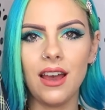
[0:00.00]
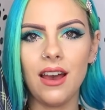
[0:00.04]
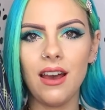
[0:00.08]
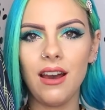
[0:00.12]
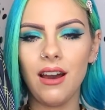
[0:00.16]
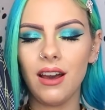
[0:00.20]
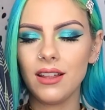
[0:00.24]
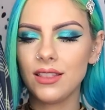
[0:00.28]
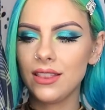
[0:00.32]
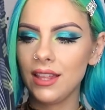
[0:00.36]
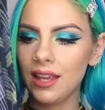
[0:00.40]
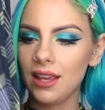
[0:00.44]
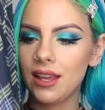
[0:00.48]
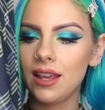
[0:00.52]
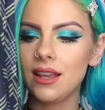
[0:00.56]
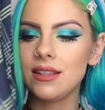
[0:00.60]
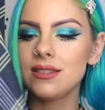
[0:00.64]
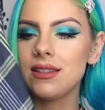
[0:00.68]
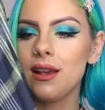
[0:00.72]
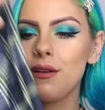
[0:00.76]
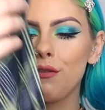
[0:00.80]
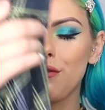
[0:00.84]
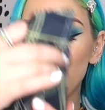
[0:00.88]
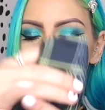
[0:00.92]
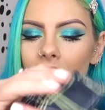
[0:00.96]
I think
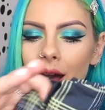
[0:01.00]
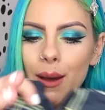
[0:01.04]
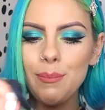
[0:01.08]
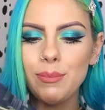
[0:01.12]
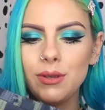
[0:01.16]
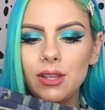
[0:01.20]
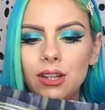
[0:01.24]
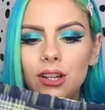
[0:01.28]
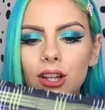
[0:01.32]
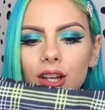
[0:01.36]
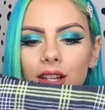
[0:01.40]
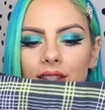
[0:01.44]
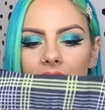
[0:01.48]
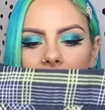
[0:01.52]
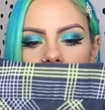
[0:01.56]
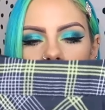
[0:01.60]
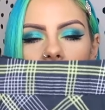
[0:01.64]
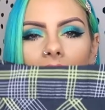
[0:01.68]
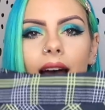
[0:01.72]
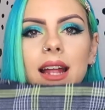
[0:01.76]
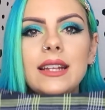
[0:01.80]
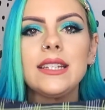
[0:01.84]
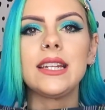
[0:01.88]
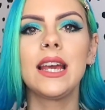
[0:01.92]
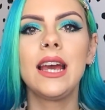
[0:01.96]
it's fabulous
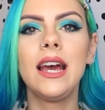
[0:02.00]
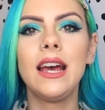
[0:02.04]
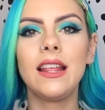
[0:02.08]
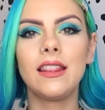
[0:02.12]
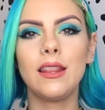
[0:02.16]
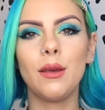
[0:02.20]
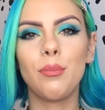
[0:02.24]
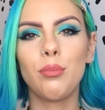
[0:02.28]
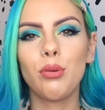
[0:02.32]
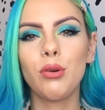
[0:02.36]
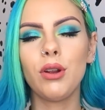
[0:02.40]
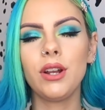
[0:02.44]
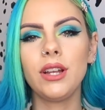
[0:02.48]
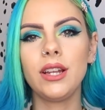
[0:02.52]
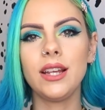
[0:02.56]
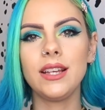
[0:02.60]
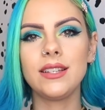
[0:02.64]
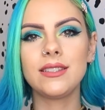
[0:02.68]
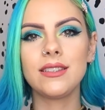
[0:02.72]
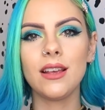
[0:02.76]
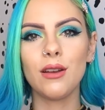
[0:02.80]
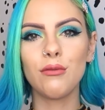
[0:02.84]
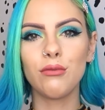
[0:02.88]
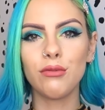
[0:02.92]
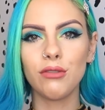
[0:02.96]
and the print
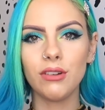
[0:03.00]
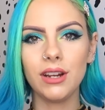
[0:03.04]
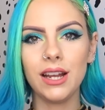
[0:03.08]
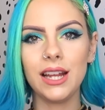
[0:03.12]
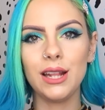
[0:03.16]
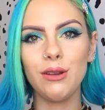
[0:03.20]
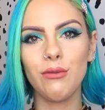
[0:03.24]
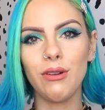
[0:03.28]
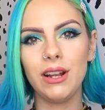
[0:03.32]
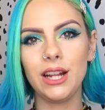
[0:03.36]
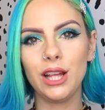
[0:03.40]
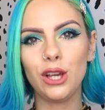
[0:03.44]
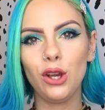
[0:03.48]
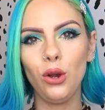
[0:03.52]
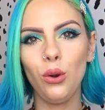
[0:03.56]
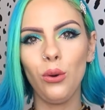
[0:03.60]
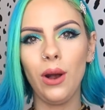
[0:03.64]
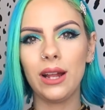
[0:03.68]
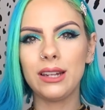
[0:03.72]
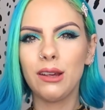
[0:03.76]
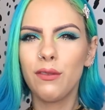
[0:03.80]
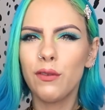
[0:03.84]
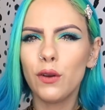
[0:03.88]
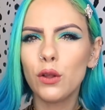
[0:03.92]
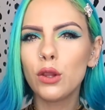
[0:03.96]
is really, really cool.
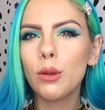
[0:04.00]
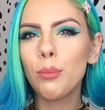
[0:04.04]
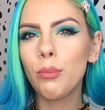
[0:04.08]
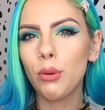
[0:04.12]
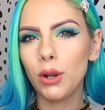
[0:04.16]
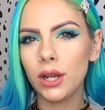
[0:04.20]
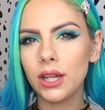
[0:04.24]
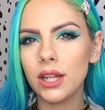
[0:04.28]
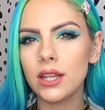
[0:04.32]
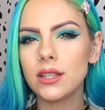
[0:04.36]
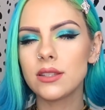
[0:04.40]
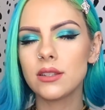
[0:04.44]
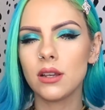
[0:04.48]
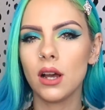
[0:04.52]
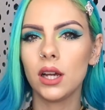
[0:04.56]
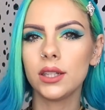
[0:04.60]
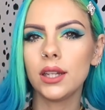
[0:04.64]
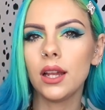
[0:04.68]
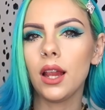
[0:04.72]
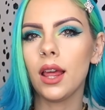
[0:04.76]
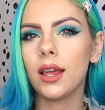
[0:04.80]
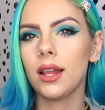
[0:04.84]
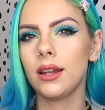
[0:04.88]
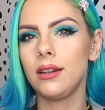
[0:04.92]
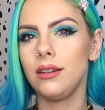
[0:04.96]
And I feel the print is
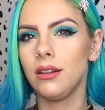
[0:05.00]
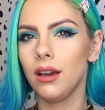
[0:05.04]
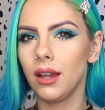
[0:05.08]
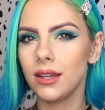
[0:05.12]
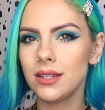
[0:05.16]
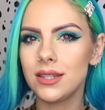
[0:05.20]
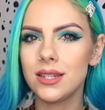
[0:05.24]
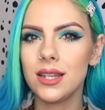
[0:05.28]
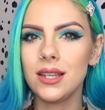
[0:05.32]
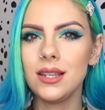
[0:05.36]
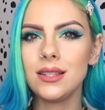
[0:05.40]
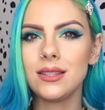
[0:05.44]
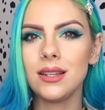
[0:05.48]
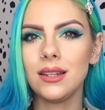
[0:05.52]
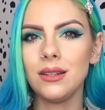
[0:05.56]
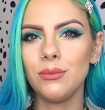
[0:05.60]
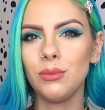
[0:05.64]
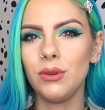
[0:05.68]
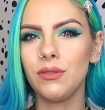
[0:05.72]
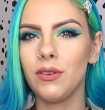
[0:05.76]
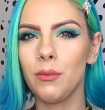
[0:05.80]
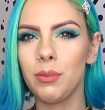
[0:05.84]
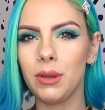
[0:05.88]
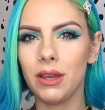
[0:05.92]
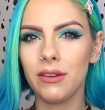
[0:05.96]
kind of like 90s
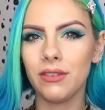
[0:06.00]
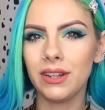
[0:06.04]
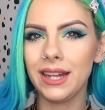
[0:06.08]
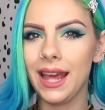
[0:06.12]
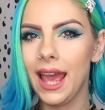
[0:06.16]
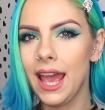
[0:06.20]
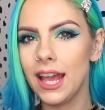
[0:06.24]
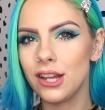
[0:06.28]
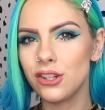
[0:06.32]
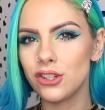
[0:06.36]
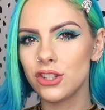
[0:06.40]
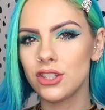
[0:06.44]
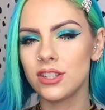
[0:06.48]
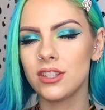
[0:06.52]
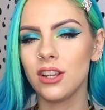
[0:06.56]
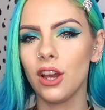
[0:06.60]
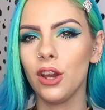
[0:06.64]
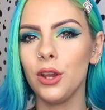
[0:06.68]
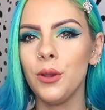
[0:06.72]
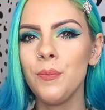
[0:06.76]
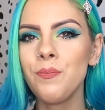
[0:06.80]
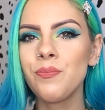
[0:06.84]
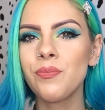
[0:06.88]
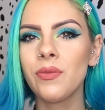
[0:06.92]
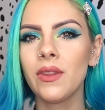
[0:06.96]
with a bit of an edge.
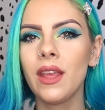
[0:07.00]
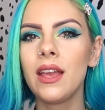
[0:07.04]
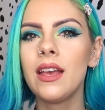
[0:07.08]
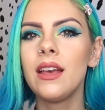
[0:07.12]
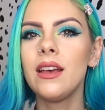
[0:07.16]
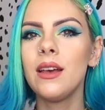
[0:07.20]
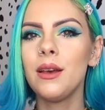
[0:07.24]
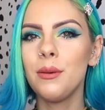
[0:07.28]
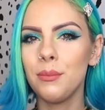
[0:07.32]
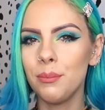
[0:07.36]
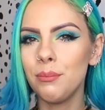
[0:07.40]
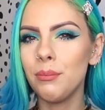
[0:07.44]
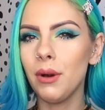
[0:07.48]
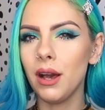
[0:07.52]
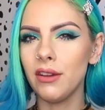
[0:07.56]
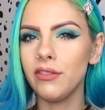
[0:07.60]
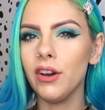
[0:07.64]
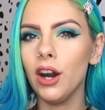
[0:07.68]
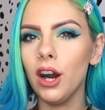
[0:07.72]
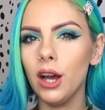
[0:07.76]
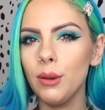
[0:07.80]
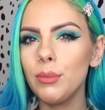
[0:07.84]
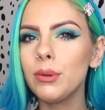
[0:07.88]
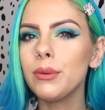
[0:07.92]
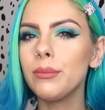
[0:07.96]
So my
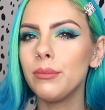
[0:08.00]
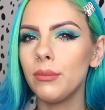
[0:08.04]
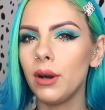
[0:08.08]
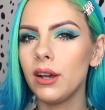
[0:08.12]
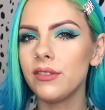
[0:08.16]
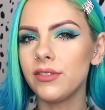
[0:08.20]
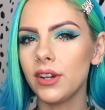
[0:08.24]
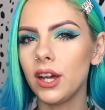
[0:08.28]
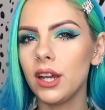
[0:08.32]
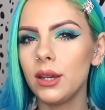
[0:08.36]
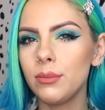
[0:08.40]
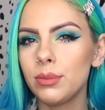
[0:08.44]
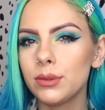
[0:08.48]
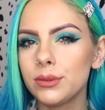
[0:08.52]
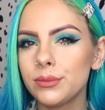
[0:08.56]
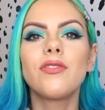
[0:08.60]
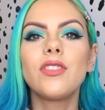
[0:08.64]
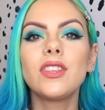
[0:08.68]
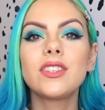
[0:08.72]
vibe, my vibe.